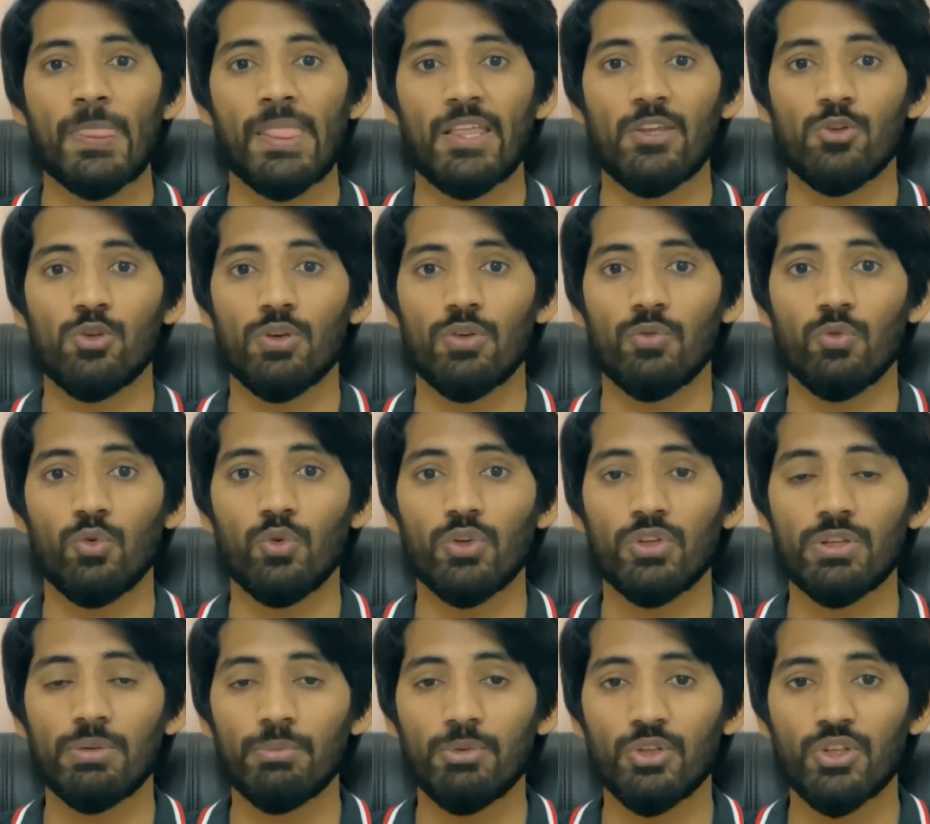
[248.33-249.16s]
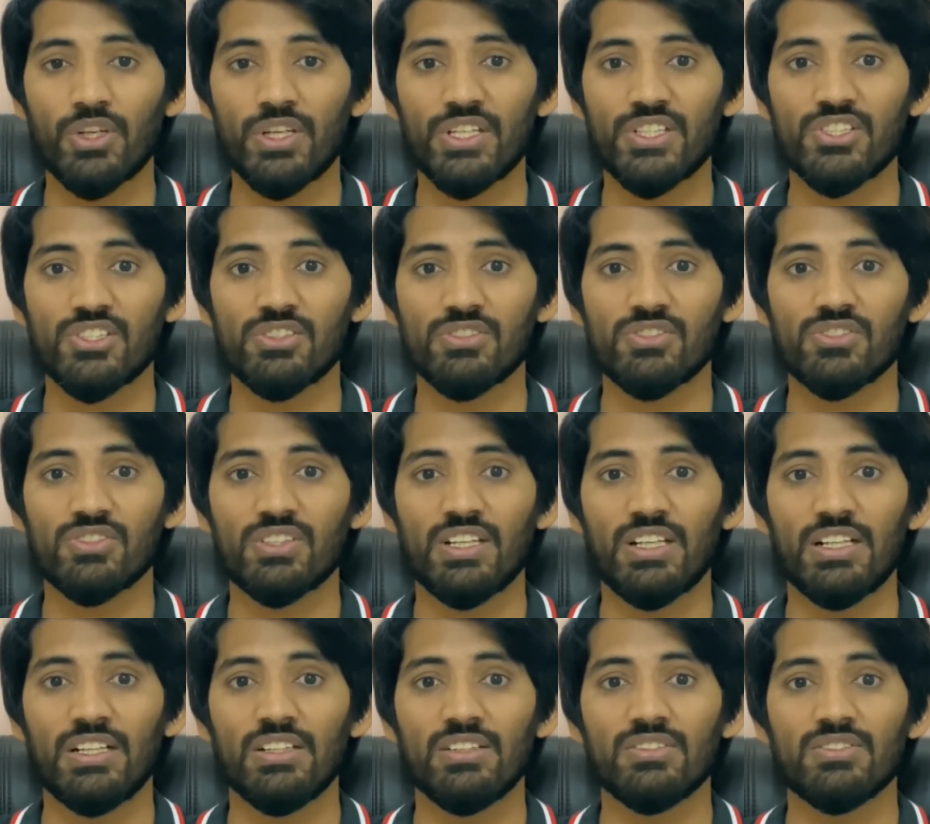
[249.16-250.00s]
you have good communication
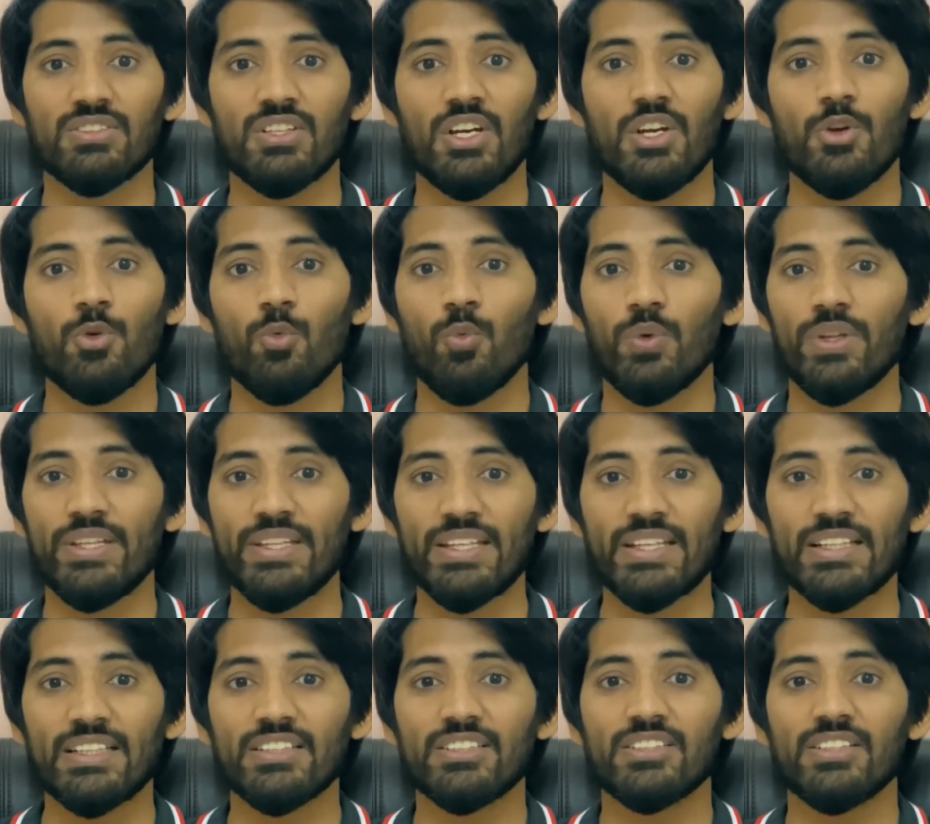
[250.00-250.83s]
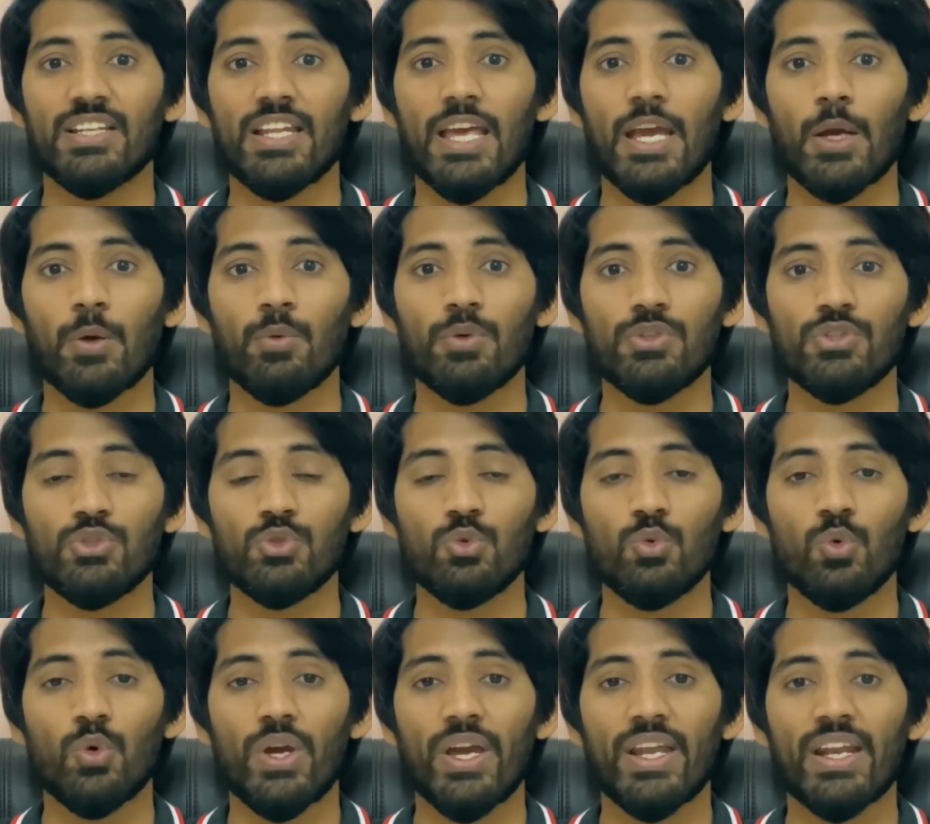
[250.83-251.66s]
skills with English language,
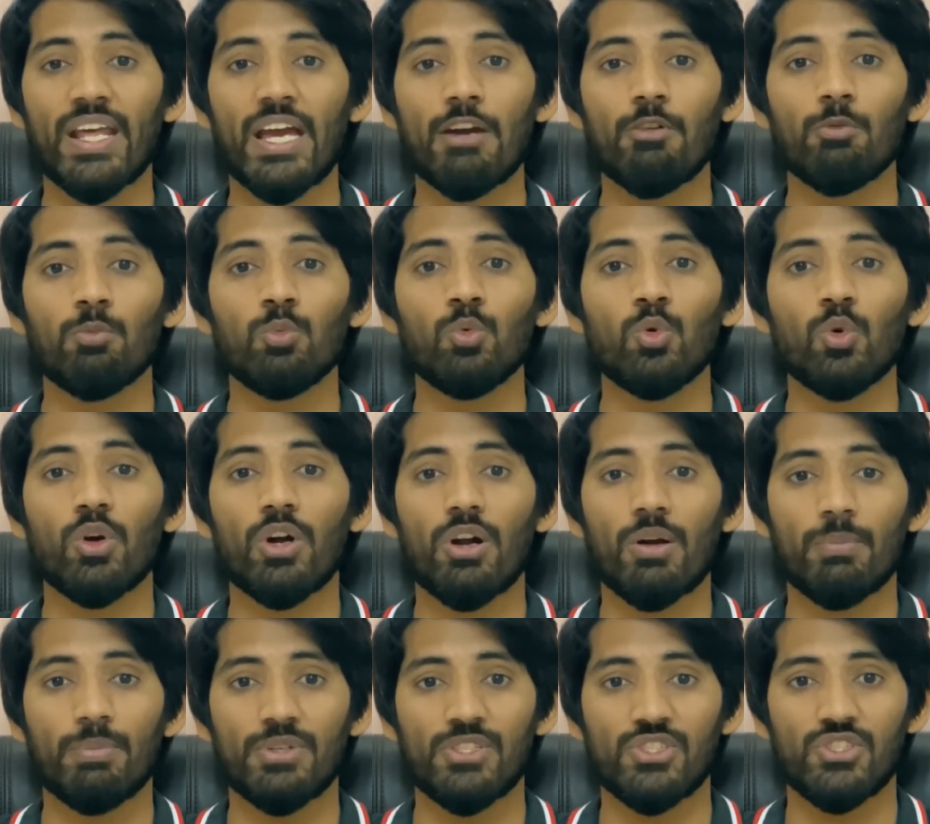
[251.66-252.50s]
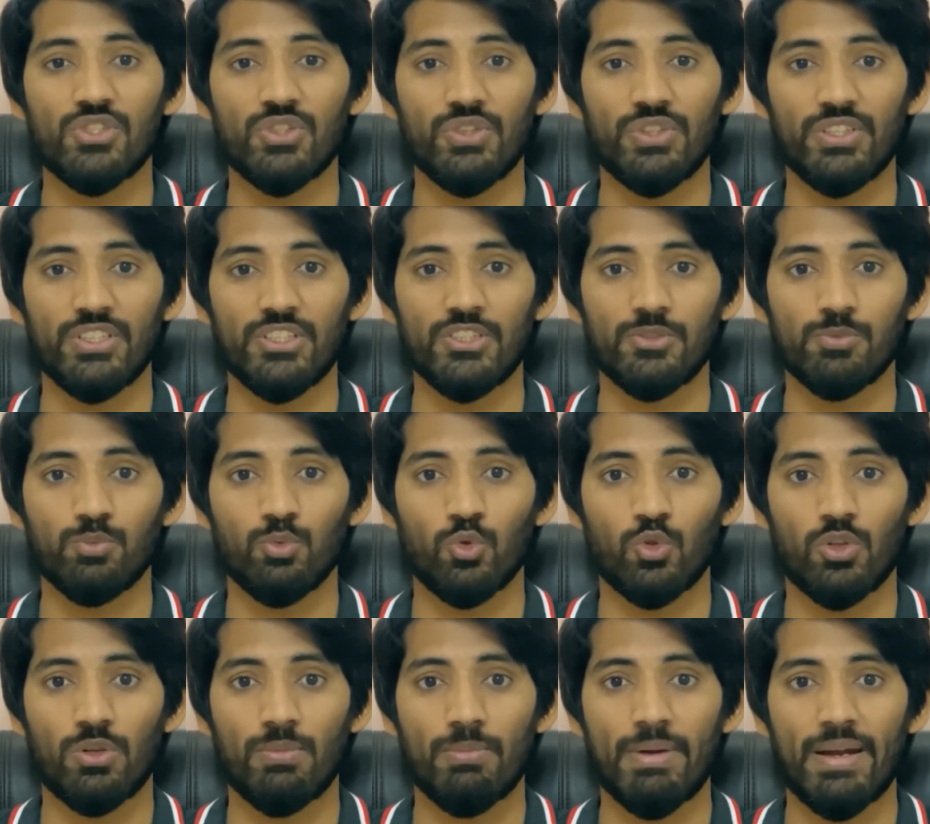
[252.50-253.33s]
you can have more opportunities,
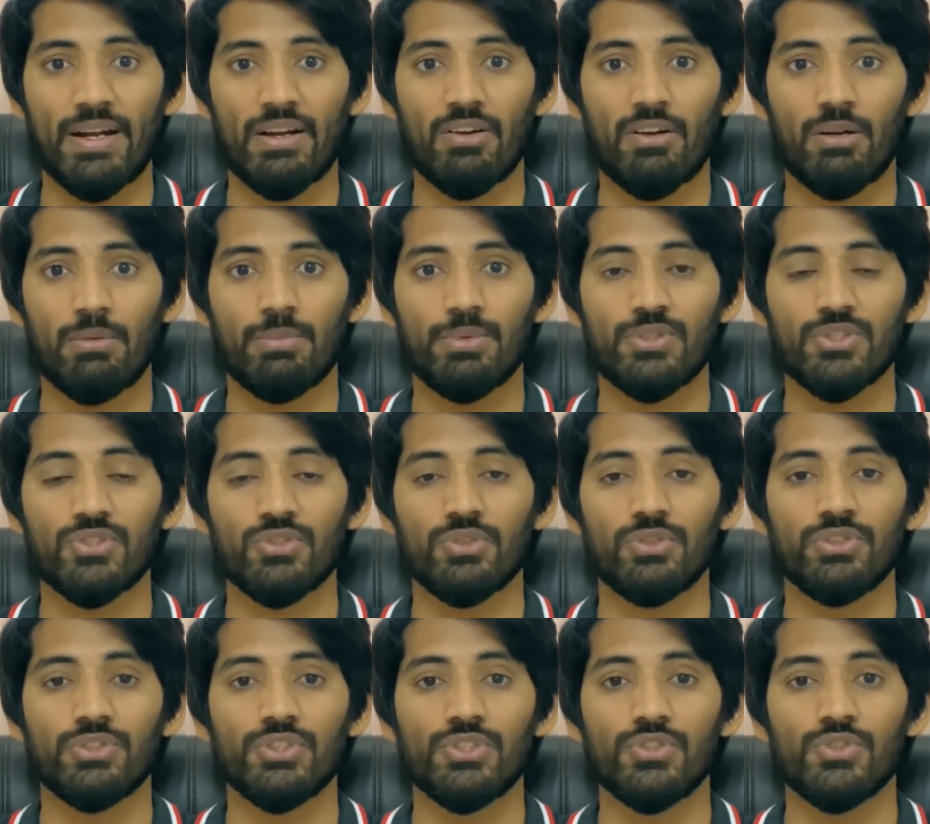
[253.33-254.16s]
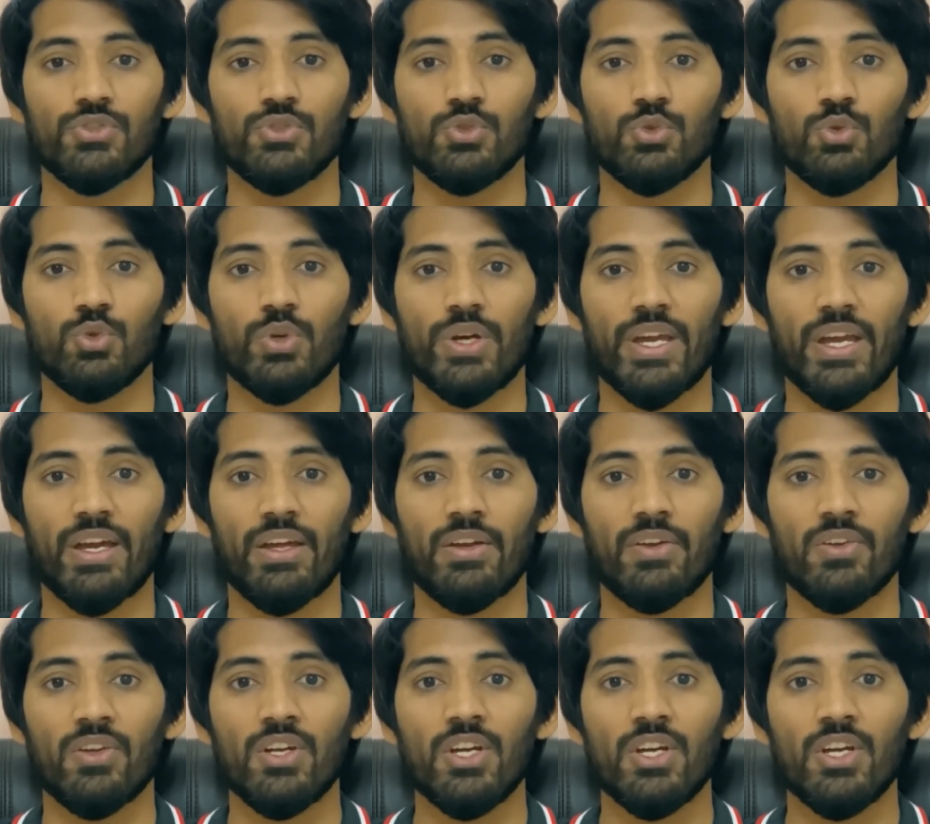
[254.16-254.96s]
more better opportunities. You can